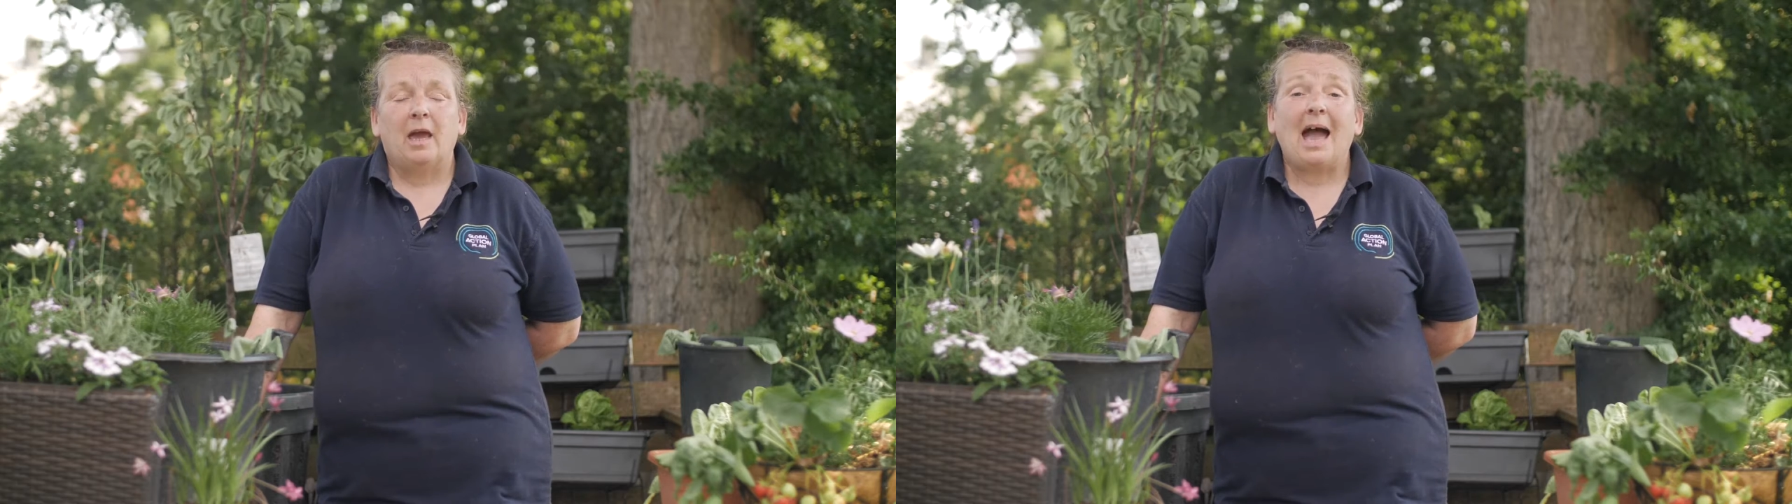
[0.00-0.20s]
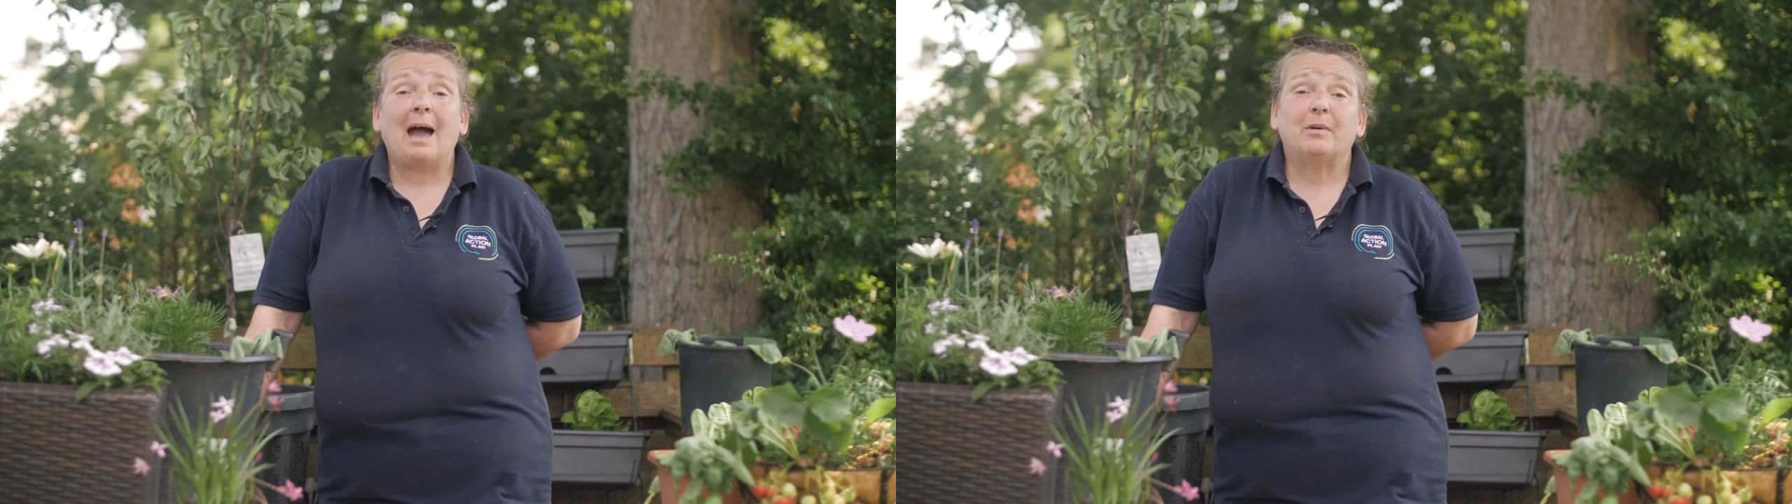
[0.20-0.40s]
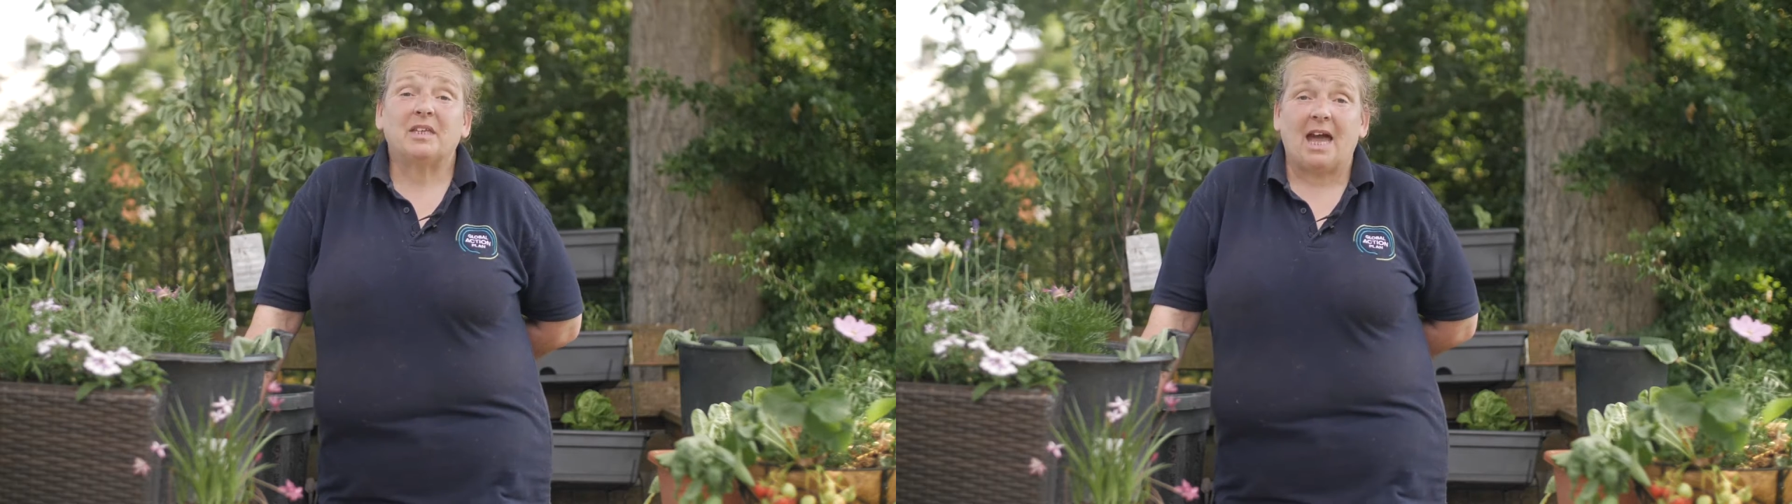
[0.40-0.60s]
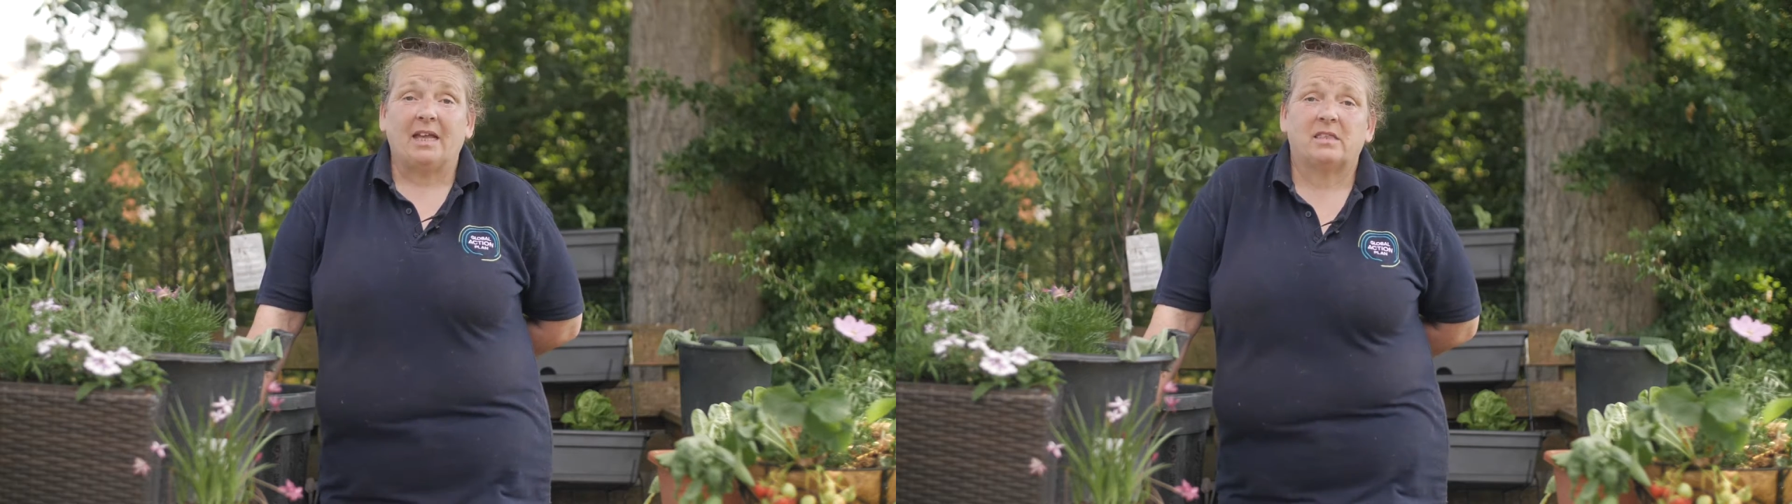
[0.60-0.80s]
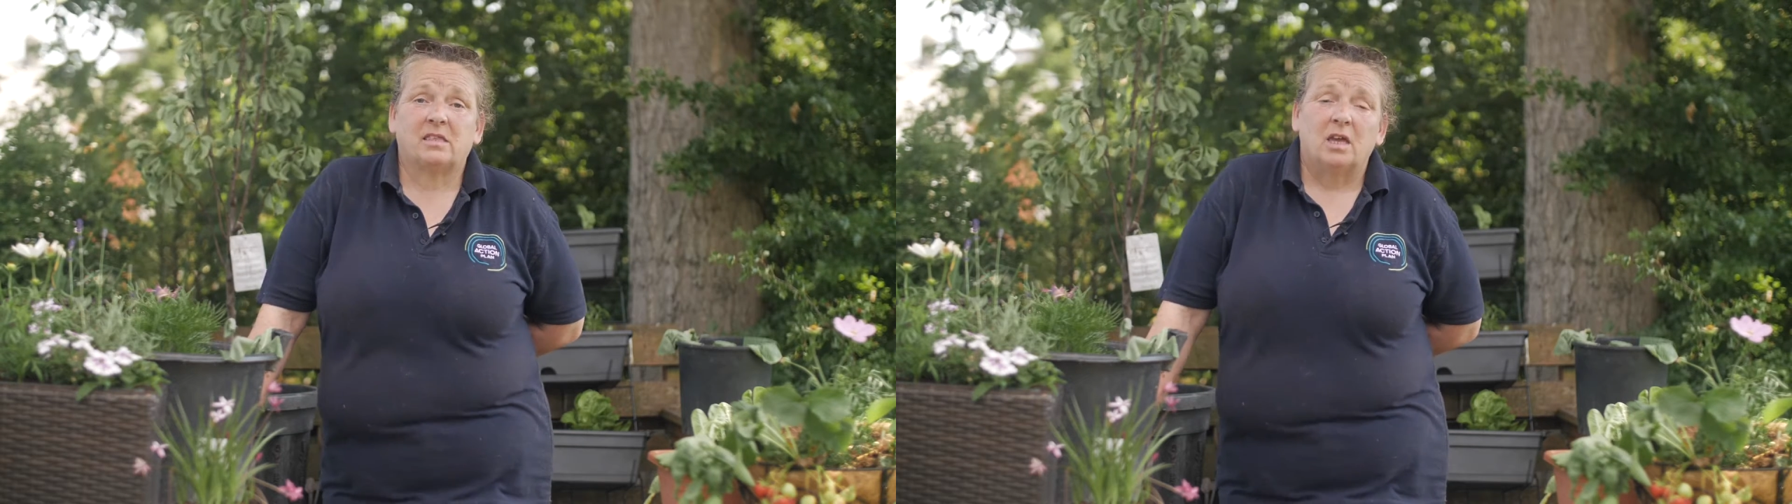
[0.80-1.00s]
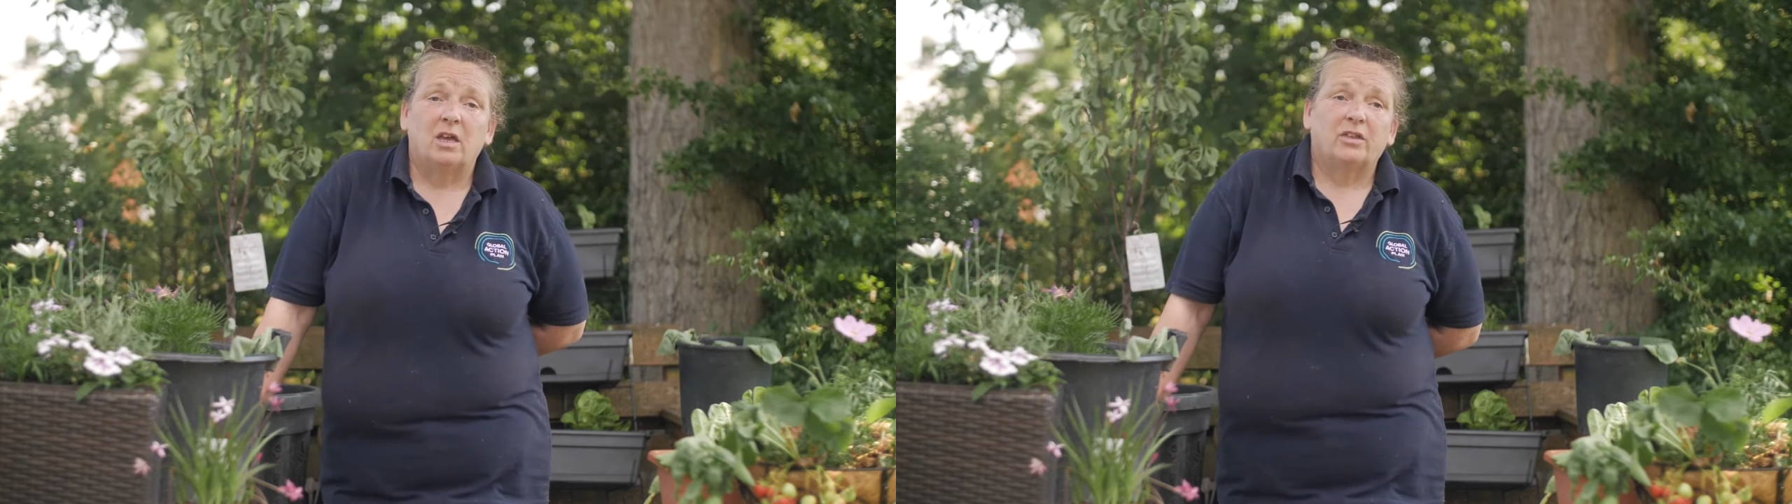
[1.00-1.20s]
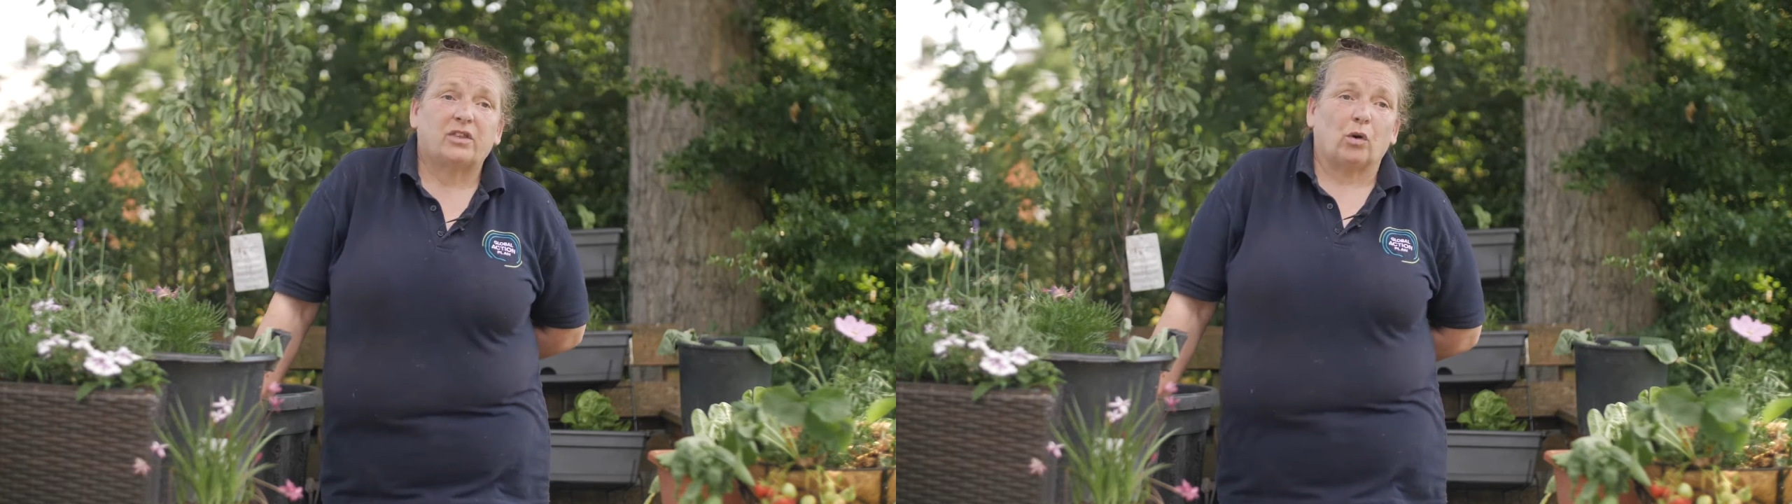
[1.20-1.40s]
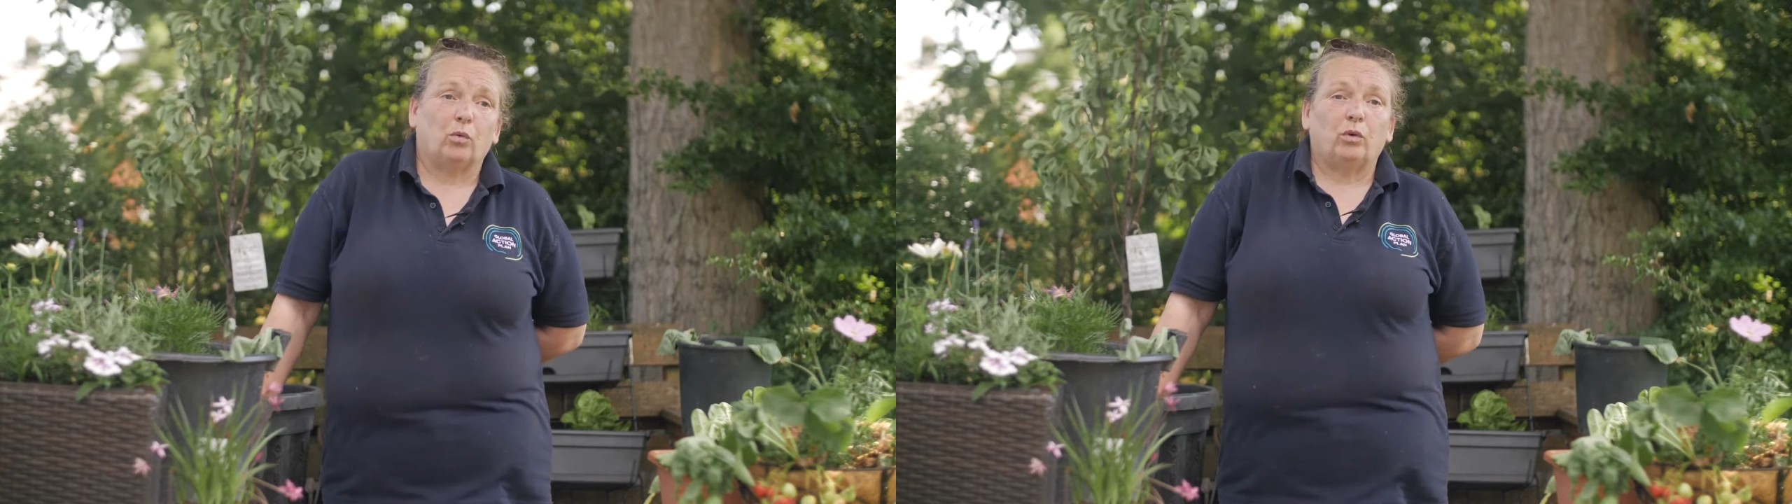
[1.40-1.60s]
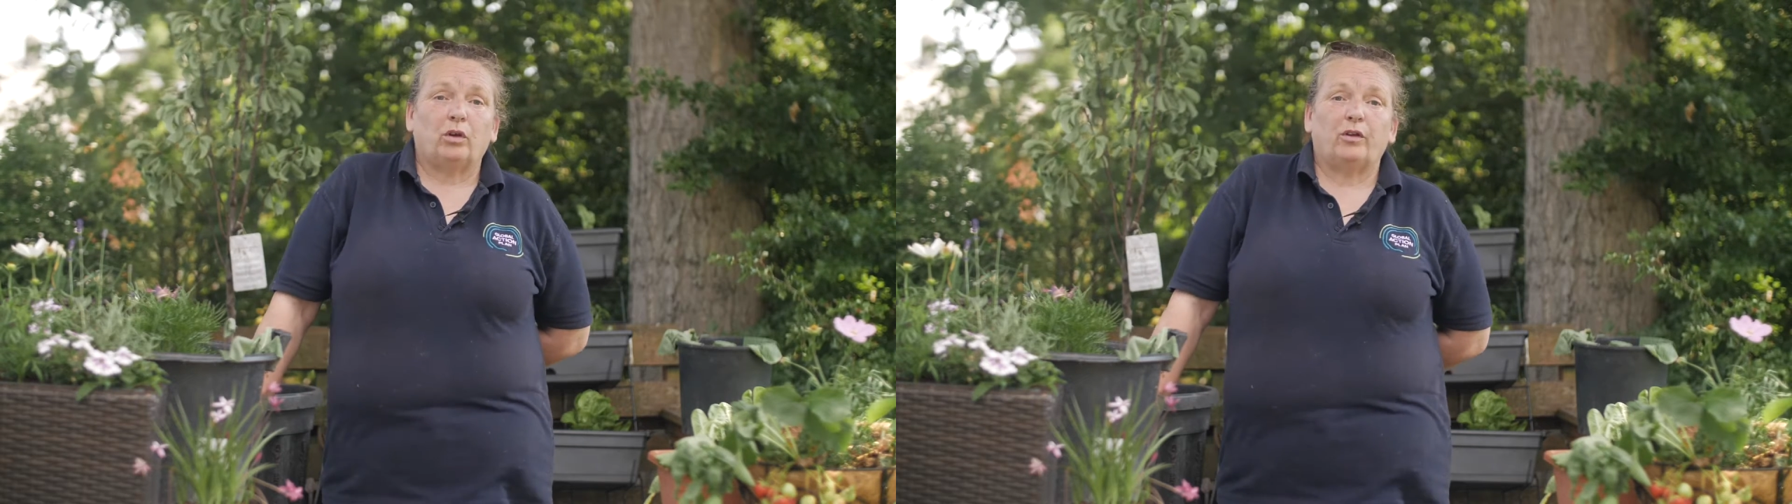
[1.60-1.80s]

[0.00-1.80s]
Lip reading: Habitats. So